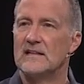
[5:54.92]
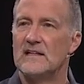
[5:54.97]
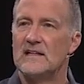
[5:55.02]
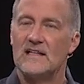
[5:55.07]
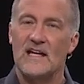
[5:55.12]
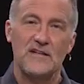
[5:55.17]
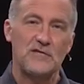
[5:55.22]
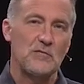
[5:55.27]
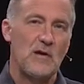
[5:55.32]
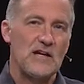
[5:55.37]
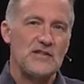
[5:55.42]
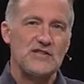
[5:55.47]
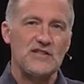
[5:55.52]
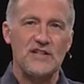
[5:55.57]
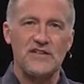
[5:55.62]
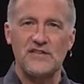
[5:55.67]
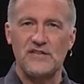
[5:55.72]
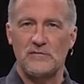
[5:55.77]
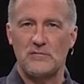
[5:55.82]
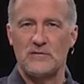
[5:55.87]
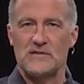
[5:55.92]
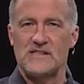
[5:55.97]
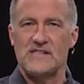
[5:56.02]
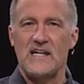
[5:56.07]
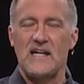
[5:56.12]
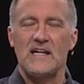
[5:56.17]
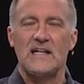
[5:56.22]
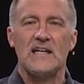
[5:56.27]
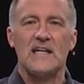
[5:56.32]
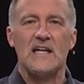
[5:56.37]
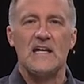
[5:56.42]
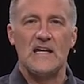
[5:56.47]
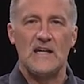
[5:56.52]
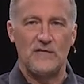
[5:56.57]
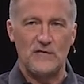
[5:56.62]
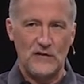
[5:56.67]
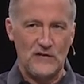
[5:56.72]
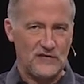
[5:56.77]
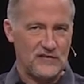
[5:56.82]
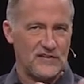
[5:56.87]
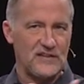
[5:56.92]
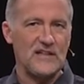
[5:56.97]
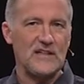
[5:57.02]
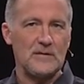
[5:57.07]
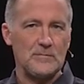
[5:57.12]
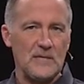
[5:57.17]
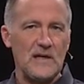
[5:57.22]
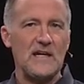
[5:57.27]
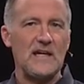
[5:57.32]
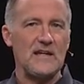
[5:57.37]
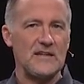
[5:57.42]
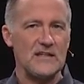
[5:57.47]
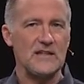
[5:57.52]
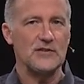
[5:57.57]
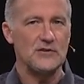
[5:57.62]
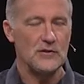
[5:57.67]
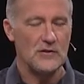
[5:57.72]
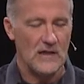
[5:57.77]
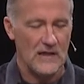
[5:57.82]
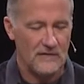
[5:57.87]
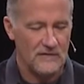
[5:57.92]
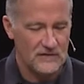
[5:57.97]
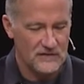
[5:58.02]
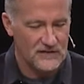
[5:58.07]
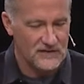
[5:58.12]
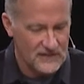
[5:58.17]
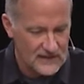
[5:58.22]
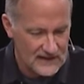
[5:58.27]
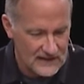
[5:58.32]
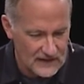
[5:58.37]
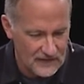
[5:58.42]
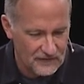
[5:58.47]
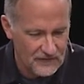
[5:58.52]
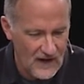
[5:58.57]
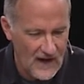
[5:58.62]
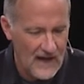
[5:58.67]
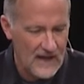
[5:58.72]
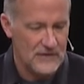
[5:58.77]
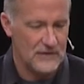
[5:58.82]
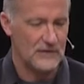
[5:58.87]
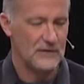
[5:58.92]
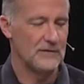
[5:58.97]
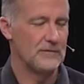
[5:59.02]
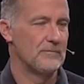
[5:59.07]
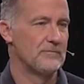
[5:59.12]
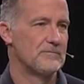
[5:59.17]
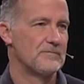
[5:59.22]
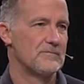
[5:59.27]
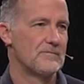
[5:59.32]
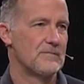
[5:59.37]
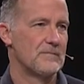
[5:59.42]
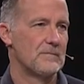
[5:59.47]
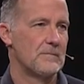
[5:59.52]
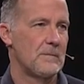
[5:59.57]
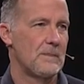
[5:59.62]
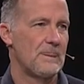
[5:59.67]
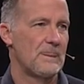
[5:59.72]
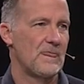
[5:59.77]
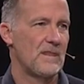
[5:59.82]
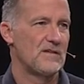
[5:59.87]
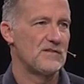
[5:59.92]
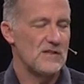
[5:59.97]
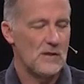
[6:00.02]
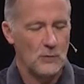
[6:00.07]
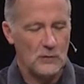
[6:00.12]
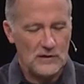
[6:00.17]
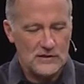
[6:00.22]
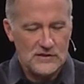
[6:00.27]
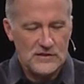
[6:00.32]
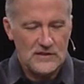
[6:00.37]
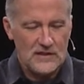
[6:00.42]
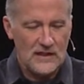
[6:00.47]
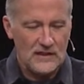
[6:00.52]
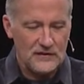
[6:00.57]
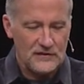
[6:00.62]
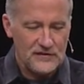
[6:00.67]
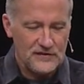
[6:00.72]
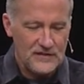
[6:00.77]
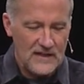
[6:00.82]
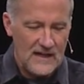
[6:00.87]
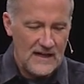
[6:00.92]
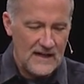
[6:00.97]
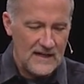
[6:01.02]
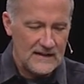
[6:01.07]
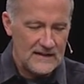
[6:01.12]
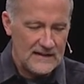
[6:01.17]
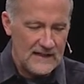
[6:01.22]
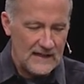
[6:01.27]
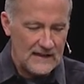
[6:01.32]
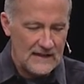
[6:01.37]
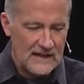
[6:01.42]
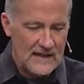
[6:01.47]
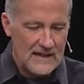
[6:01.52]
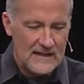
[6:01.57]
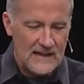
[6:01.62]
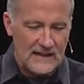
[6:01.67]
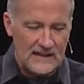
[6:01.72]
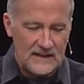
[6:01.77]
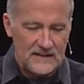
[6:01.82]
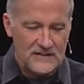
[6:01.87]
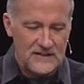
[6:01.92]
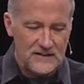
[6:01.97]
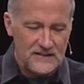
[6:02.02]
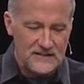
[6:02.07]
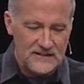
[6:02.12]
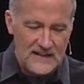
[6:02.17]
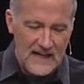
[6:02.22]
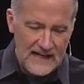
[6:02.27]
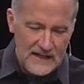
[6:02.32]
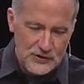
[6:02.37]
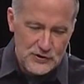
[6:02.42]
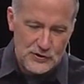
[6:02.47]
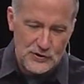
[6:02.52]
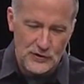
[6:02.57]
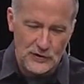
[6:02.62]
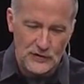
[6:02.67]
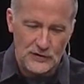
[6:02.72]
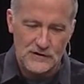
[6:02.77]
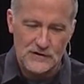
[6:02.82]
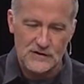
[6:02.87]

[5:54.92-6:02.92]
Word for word: That's why Jesus would say, If you've seen me, then you have seen the Father. So I want you to understand that, that it's his nature